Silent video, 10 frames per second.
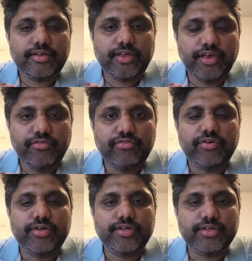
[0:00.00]
if
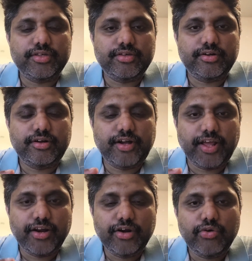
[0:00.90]

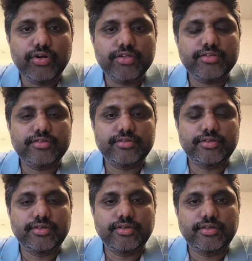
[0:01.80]
10 routers
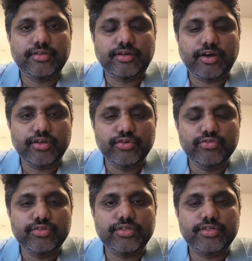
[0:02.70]
are
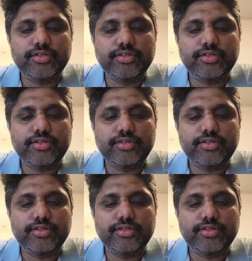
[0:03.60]
used